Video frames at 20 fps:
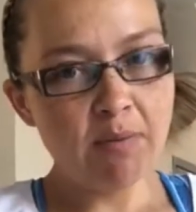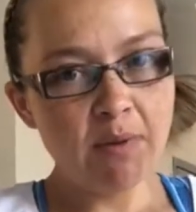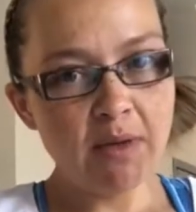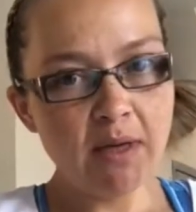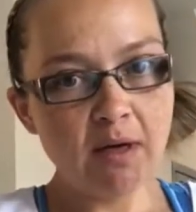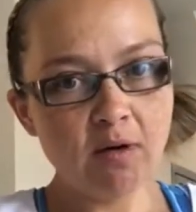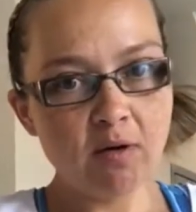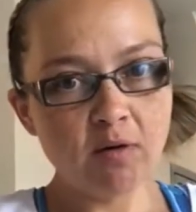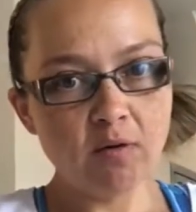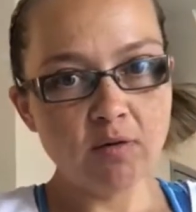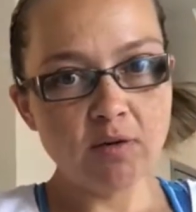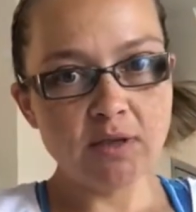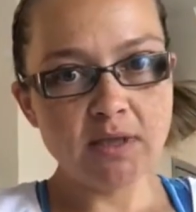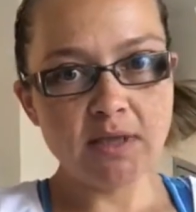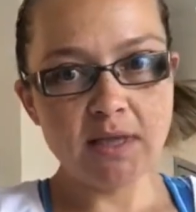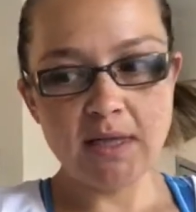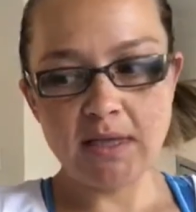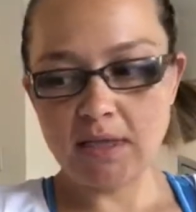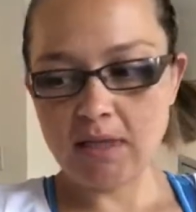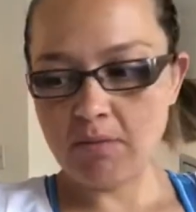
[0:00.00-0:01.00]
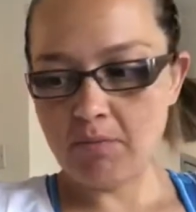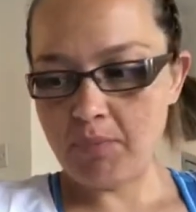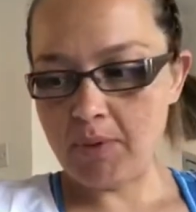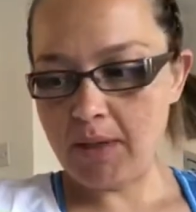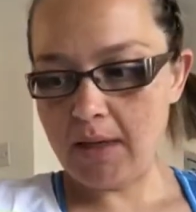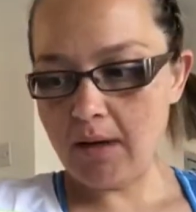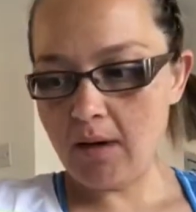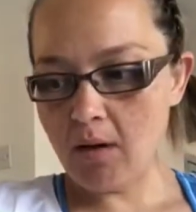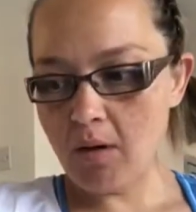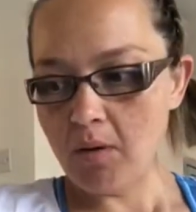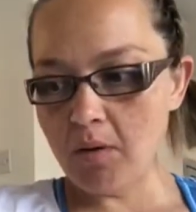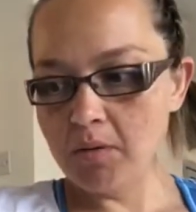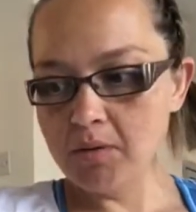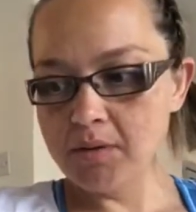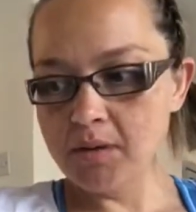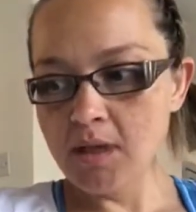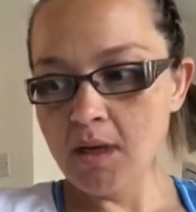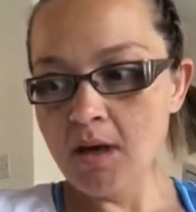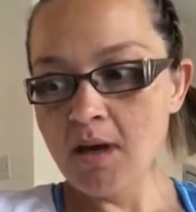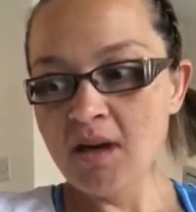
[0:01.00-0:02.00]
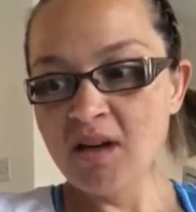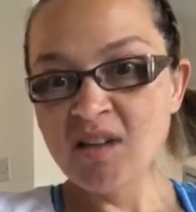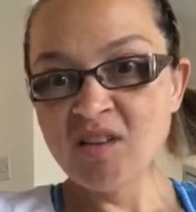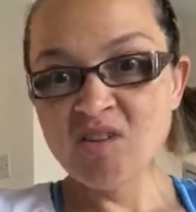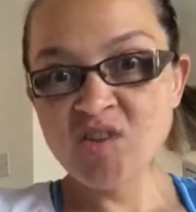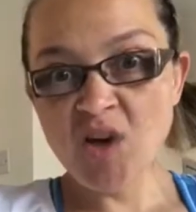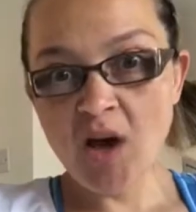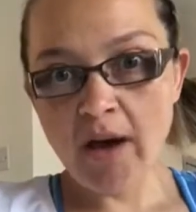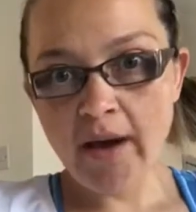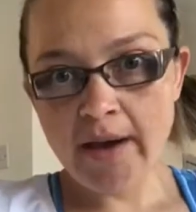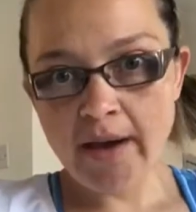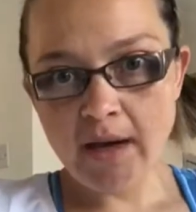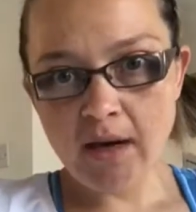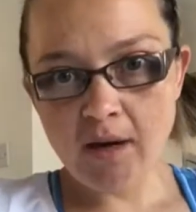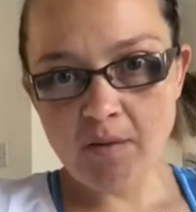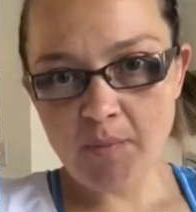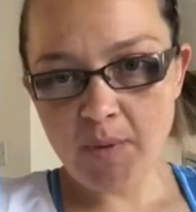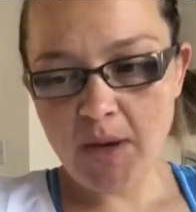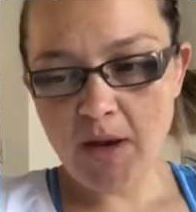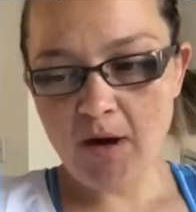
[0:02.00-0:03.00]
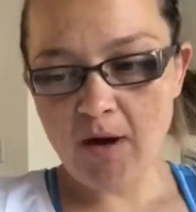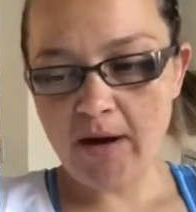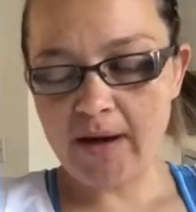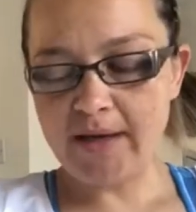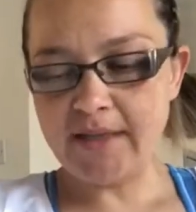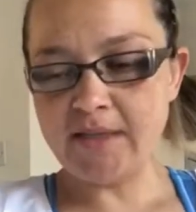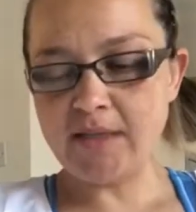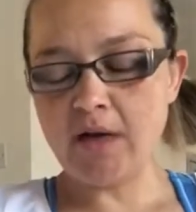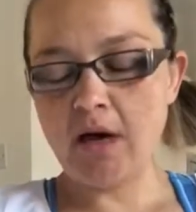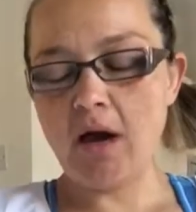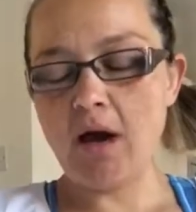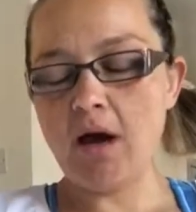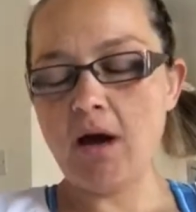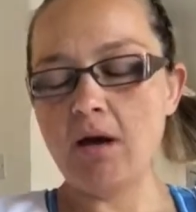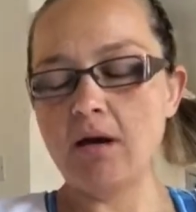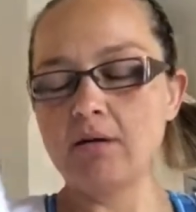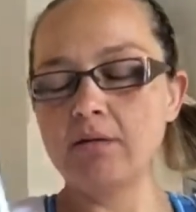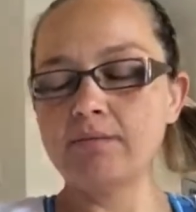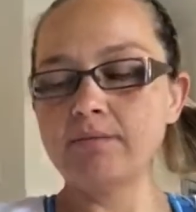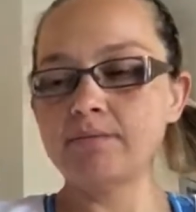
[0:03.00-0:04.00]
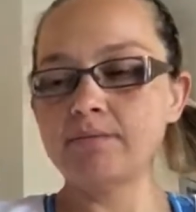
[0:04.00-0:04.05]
because there's a big old tiger behind her.